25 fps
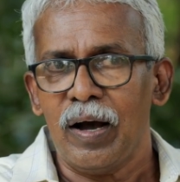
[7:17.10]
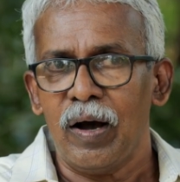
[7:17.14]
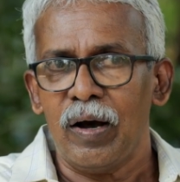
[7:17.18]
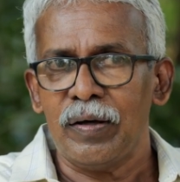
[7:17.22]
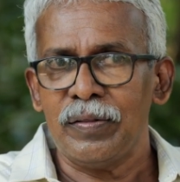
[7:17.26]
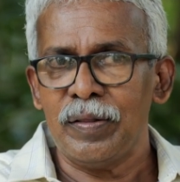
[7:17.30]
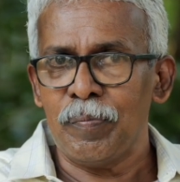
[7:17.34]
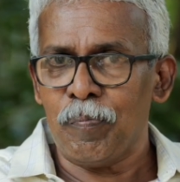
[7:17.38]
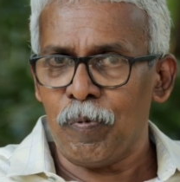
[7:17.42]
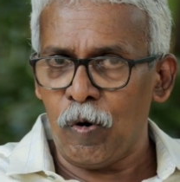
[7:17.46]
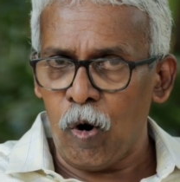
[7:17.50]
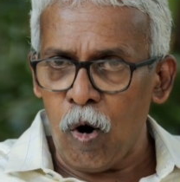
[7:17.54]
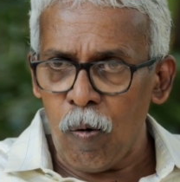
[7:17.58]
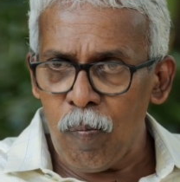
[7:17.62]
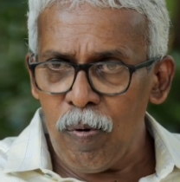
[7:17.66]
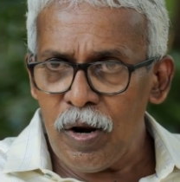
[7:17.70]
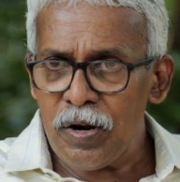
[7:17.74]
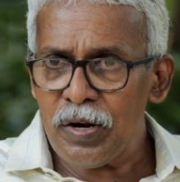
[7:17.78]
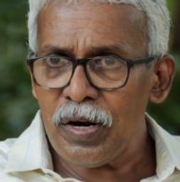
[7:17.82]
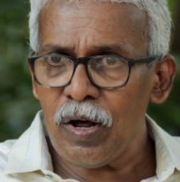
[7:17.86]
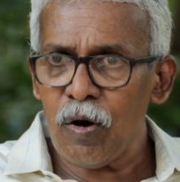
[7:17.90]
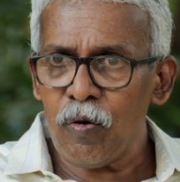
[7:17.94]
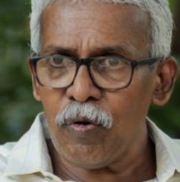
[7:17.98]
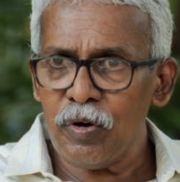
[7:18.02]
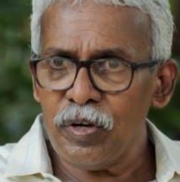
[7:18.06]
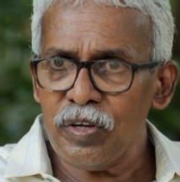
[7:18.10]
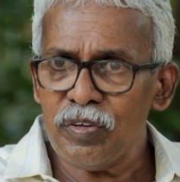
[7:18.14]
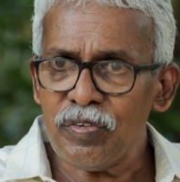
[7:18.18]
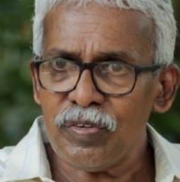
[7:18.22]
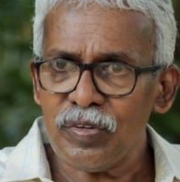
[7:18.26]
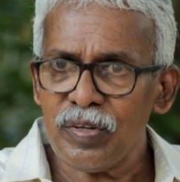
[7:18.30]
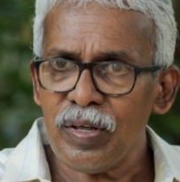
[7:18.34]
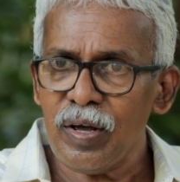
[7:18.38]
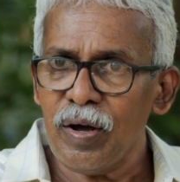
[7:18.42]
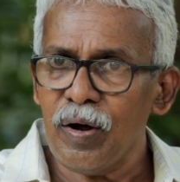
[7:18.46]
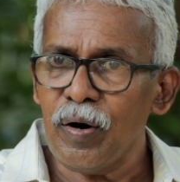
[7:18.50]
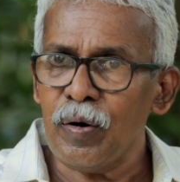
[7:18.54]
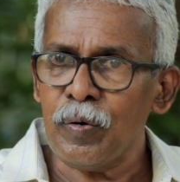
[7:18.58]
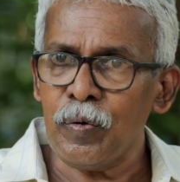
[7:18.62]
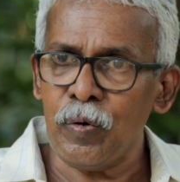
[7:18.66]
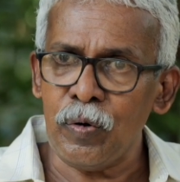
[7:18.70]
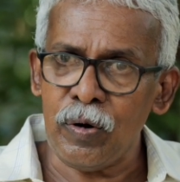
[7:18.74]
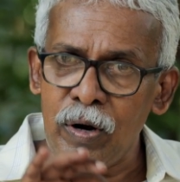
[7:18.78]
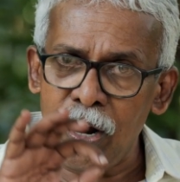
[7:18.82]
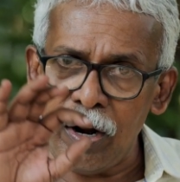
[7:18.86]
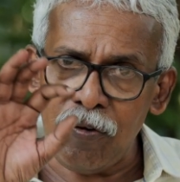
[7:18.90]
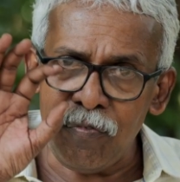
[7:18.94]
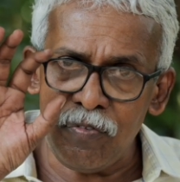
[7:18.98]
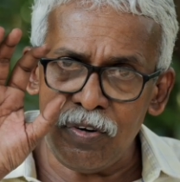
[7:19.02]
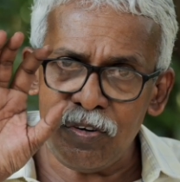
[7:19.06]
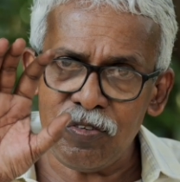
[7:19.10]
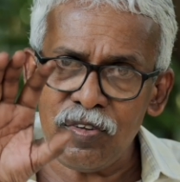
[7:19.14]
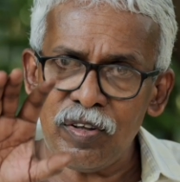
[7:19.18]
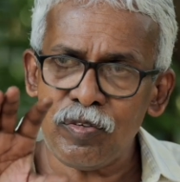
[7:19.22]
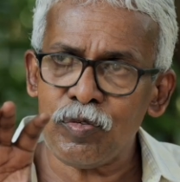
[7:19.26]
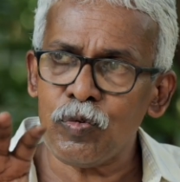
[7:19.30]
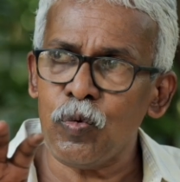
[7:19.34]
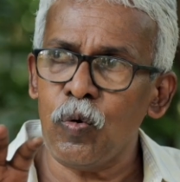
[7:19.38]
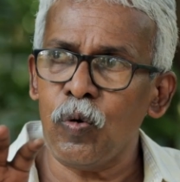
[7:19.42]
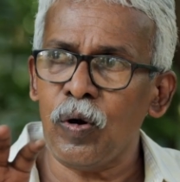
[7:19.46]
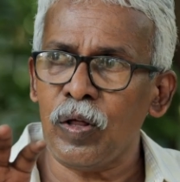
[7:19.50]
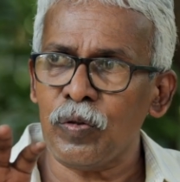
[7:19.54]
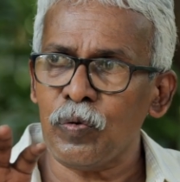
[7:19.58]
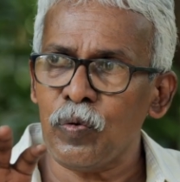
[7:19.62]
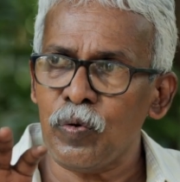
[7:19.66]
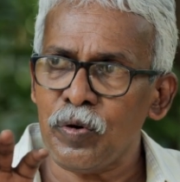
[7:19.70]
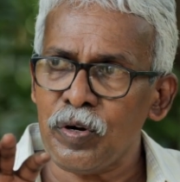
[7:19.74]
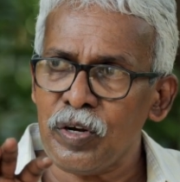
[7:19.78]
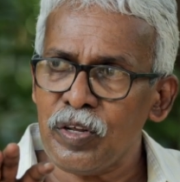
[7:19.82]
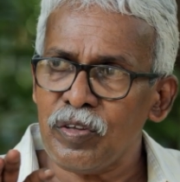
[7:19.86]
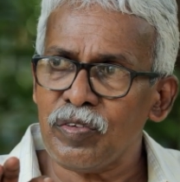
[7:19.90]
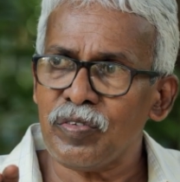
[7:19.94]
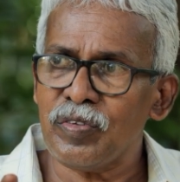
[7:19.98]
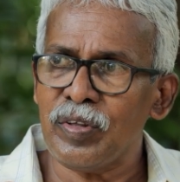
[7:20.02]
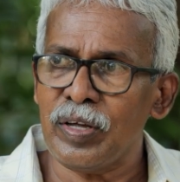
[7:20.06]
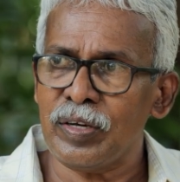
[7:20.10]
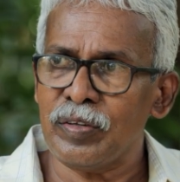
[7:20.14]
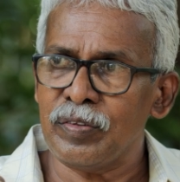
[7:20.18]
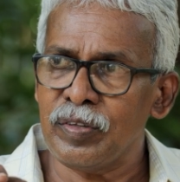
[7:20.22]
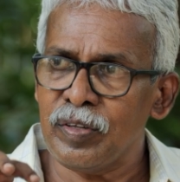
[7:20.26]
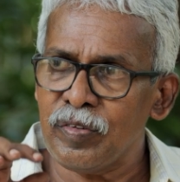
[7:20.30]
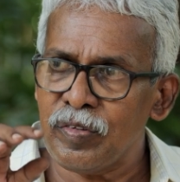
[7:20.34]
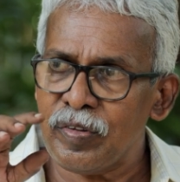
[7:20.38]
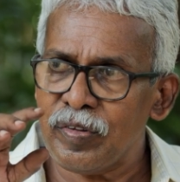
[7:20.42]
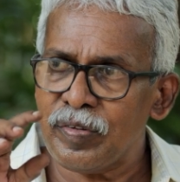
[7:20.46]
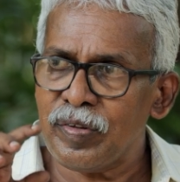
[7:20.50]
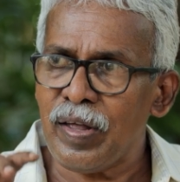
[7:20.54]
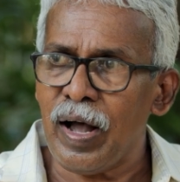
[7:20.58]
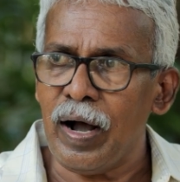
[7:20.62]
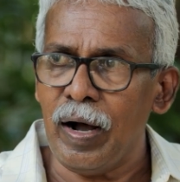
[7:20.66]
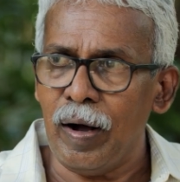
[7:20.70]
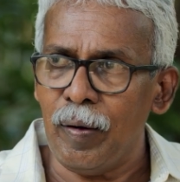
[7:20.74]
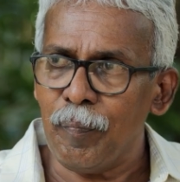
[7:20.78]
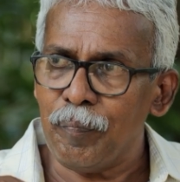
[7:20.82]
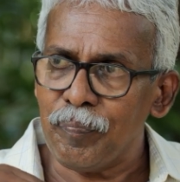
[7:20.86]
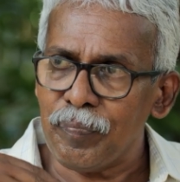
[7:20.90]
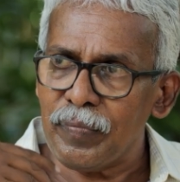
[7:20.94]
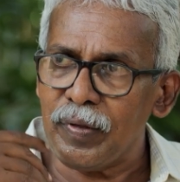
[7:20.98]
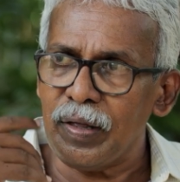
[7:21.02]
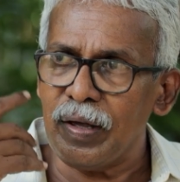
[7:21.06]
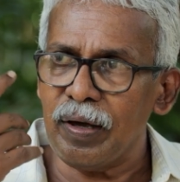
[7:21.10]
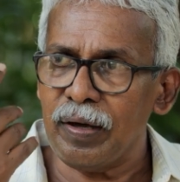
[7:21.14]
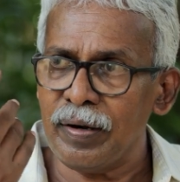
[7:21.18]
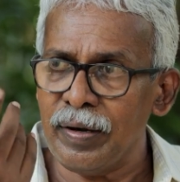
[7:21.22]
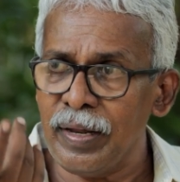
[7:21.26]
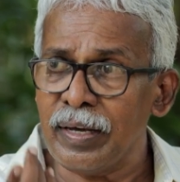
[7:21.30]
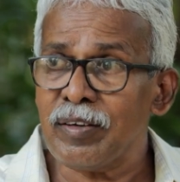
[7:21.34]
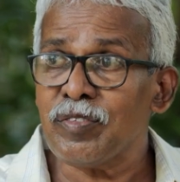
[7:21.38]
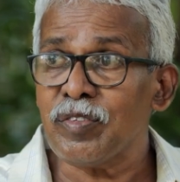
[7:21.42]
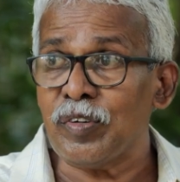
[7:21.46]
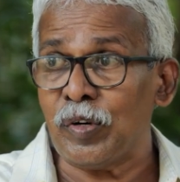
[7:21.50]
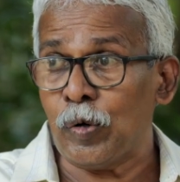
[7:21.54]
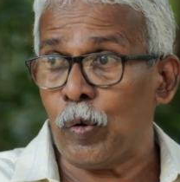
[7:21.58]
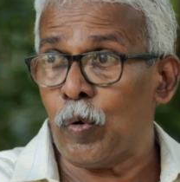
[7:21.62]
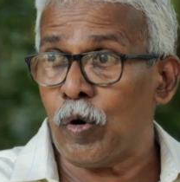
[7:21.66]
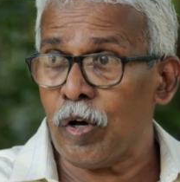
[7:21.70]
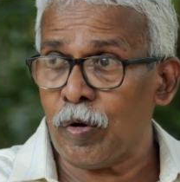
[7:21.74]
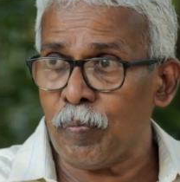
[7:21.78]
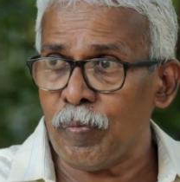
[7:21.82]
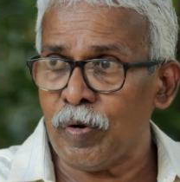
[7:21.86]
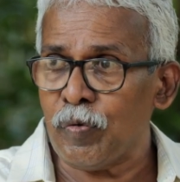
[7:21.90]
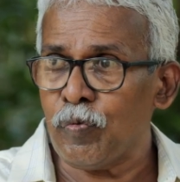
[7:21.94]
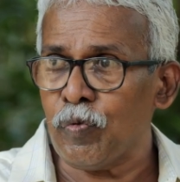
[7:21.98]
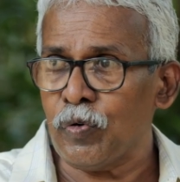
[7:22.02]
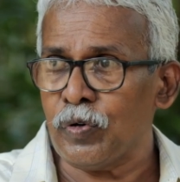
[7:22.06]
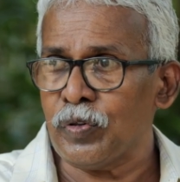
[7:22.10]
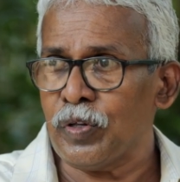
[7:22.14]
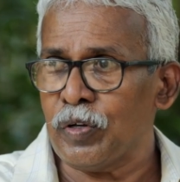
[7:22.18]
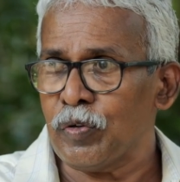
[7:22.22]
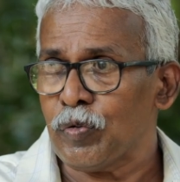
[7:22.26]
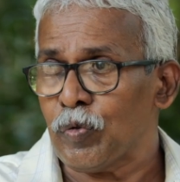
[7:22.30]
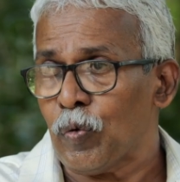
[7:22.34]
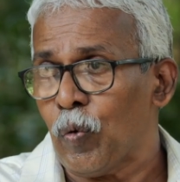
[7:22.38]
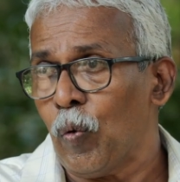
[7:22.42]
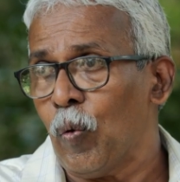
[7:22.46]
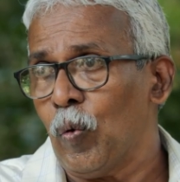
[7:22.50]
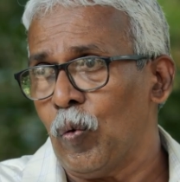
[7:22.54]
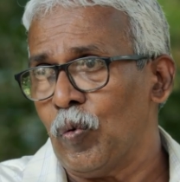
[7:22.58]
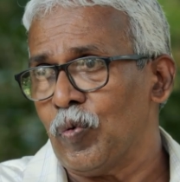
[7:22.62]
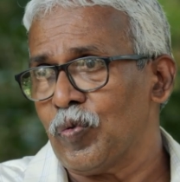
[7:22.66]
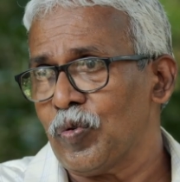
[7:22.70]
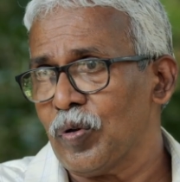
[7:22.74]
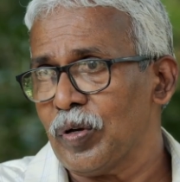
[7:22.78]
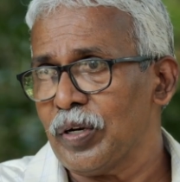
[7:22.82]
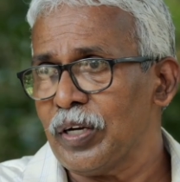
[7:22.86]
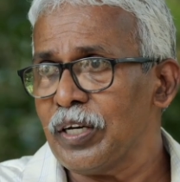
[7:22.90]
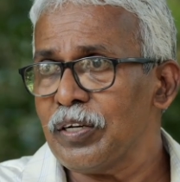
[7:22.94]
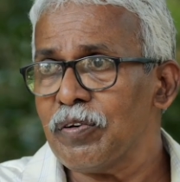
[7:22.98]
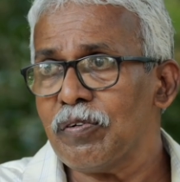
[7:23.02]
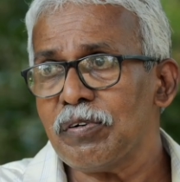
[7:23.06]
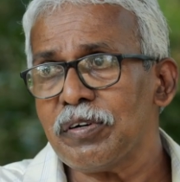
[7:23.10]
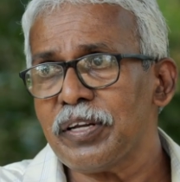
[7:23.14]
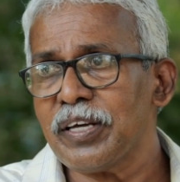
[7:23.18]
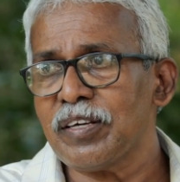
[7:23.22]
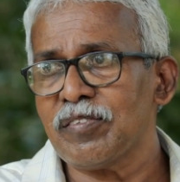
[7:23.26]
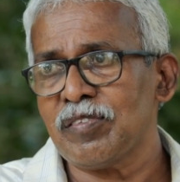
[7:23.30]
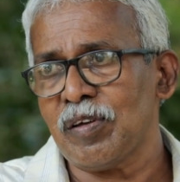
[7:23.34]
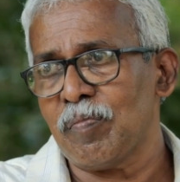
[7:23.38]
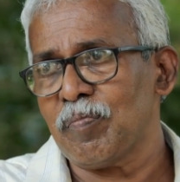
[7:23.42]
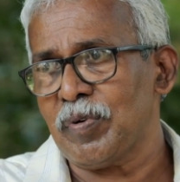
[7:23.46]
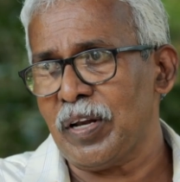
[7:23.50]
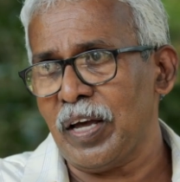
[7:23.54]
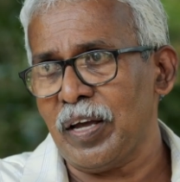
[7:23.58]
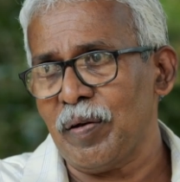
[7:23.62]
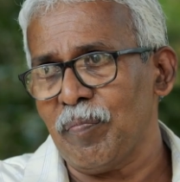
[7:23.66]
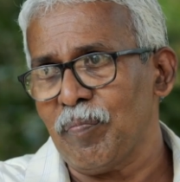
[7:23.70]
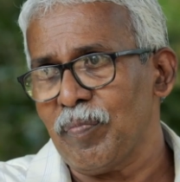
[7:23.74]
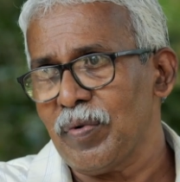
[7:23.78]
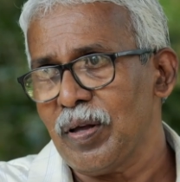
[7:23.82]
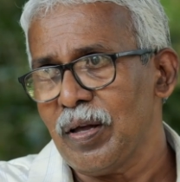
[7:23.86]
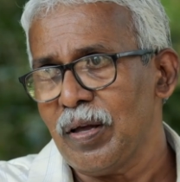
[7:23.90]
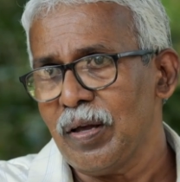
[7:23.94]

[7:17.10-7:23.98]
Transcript: The problem now is to convince the school authorities that this is the next requirement for their schools. It will take some time.